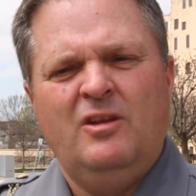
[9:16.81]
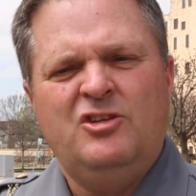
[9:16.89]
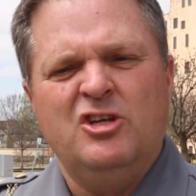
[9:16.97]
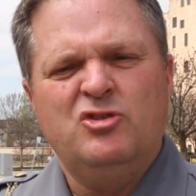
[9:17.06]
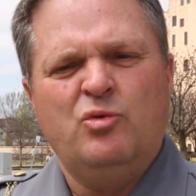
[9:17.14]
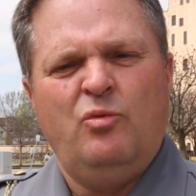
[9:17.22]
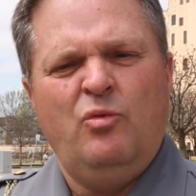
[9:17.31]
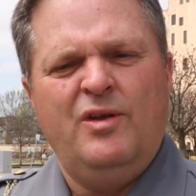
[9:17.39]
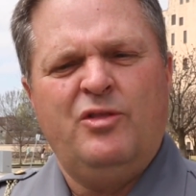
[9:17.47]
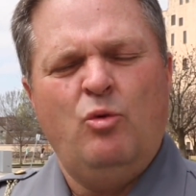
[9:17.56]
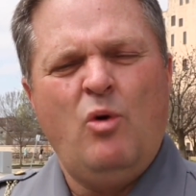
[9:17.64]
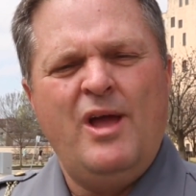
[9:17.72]
Just
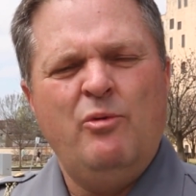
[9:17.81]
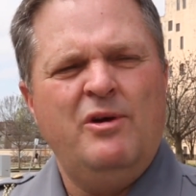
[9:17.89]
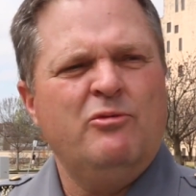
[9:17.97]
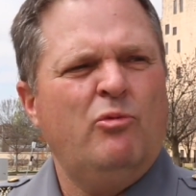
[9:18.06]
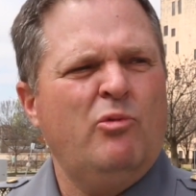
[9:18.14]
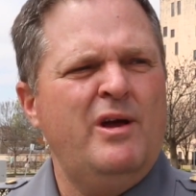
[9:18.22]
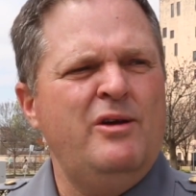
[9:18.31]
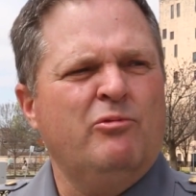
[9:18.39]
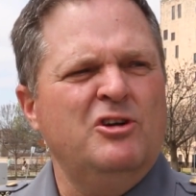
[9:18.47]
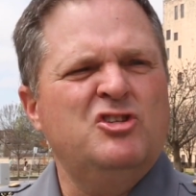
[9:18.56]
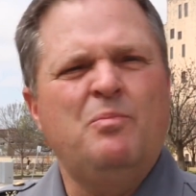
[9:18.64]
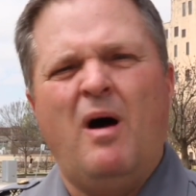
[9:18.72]
with the way we
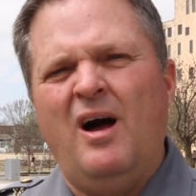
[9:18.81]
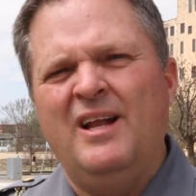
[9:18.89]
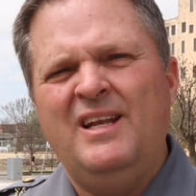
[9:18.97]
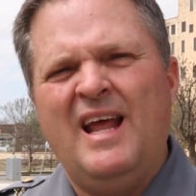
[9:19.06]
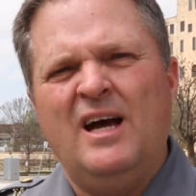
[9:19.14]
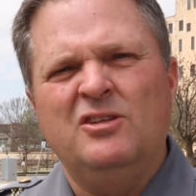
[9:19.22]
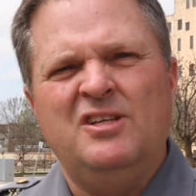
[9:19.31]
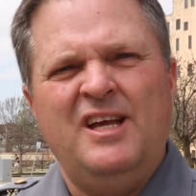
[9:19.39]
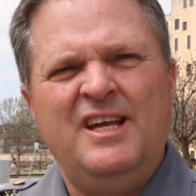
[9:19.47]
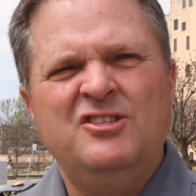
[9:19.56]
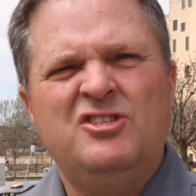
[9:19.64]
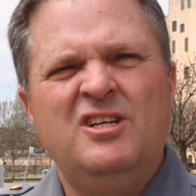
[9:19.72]
respond now to
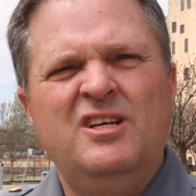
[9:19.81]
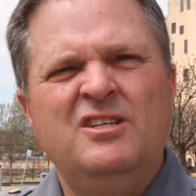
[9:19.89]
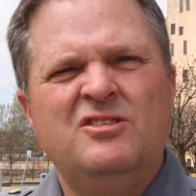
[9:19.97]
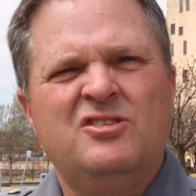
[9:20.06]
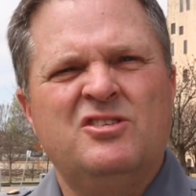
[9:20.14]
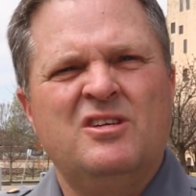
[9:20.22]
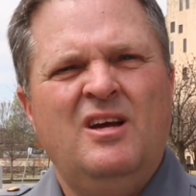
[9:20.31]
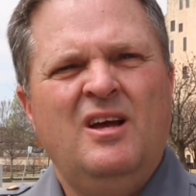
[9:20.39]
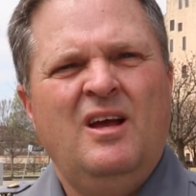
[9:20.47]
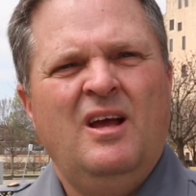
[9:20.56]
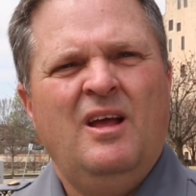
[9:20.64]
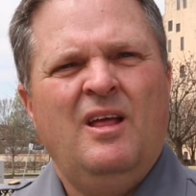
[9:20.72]
incidents,
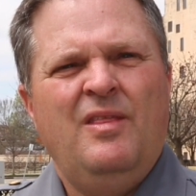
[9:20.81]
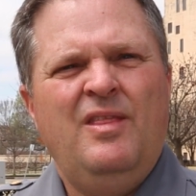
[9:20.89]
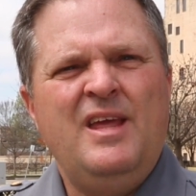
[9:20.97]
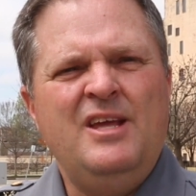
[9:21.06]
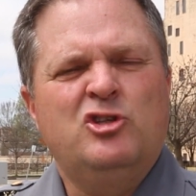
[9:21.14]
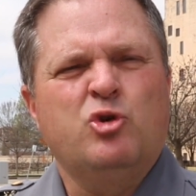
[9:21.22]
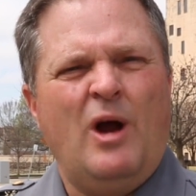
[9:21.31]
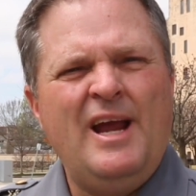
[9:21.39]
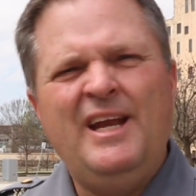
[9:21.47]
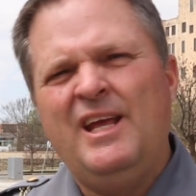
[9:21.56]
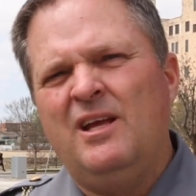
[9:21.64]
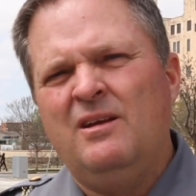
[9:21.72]
the
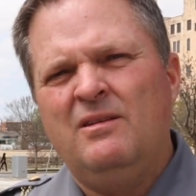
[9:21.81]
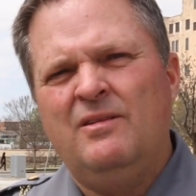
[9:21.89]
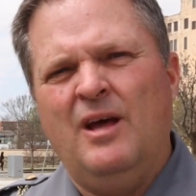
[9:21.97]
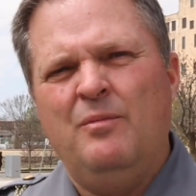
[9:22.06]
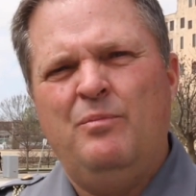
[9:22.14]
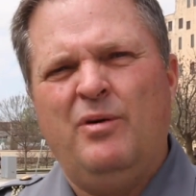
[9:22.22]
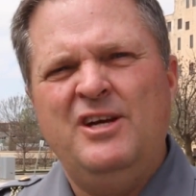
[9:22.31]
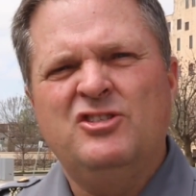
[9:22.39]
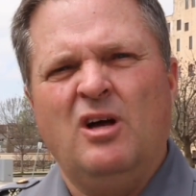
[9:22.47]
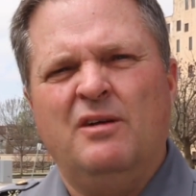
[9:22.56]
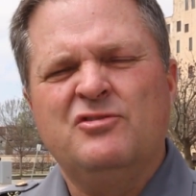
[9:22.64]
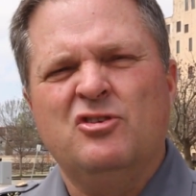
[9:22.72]
training that
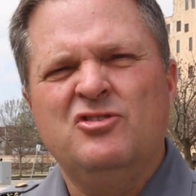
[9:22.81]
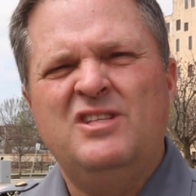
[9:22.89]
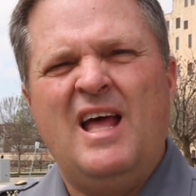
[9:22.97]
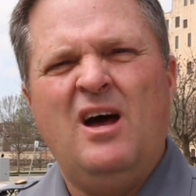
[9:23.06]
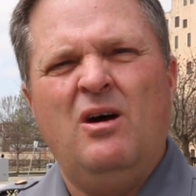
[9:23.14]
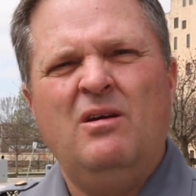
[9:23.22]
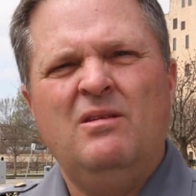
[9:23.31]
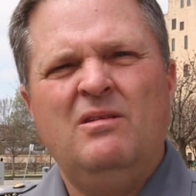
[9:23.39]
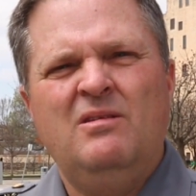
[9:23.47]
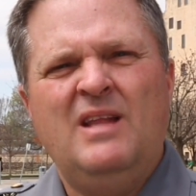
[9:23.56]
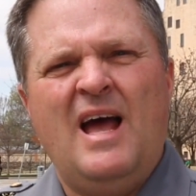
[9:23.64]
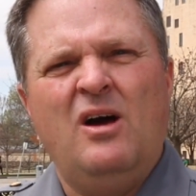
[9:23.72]
police officers now
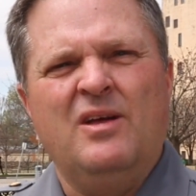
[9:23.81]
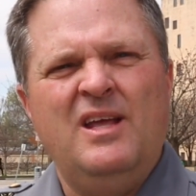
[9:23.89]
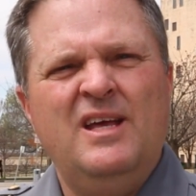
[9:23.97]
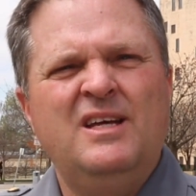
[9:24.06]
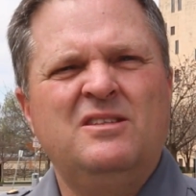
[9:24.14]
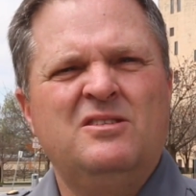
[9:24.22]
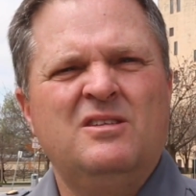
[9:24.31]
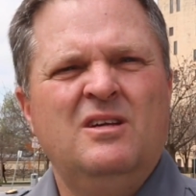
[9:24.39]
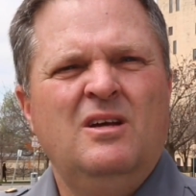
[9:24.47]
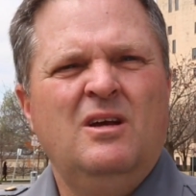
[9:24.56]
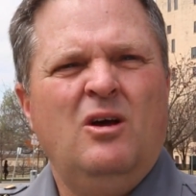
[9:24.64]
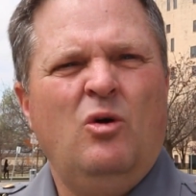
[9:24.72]
get
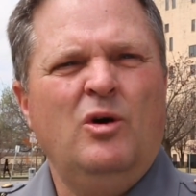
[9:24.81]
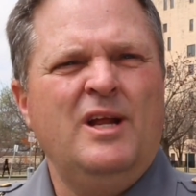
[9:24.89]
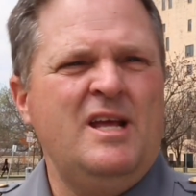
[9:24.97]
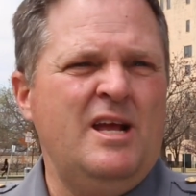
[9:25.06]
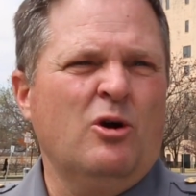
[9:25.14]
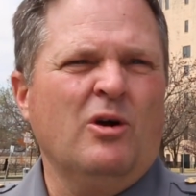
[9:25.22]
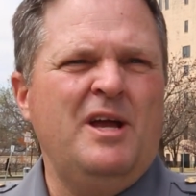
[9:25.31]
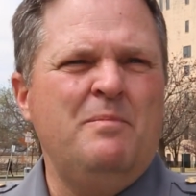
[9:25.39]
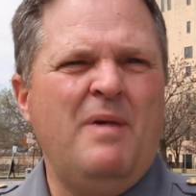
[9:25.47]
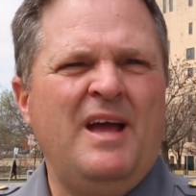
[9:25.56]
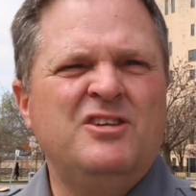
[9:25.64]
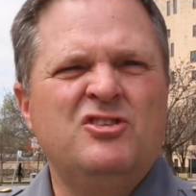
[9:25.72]
on a yearly
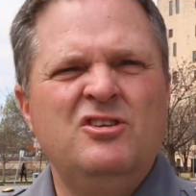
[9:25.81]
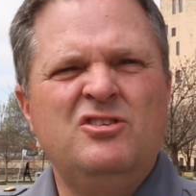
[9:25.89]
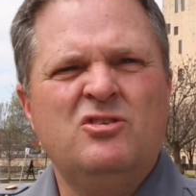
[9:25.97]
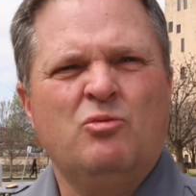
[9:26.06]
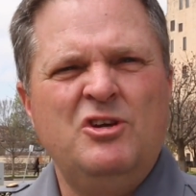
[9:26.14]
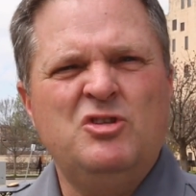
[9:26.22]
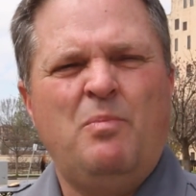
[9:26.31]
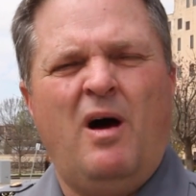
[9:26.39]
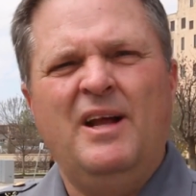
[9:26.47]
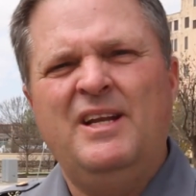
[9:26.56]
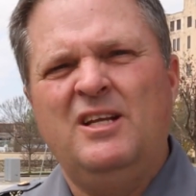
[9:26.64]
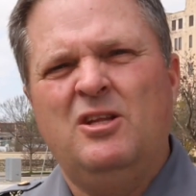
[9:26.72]
basis
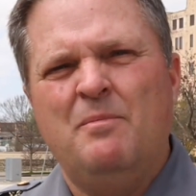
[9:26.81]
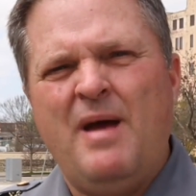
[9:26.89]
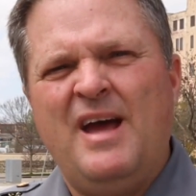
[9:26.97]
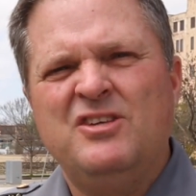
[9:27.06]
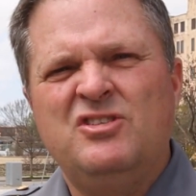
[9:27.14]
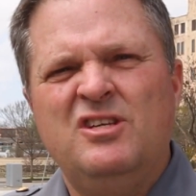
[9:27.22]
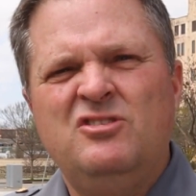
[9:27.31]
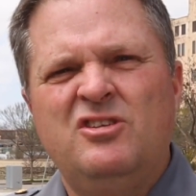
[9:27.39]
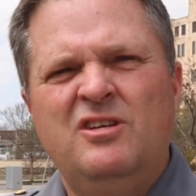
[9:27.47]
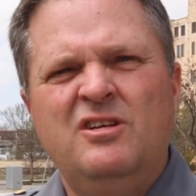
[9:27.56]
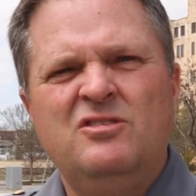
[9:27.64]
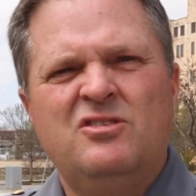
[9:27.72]
responding to mass
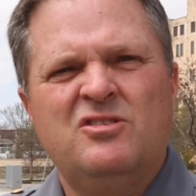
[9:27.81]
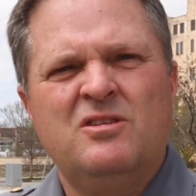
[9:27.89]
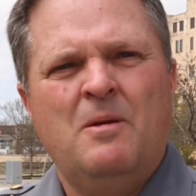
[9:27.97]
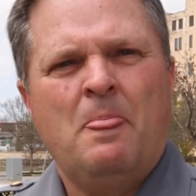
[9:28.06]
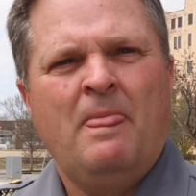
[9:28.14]
incidents.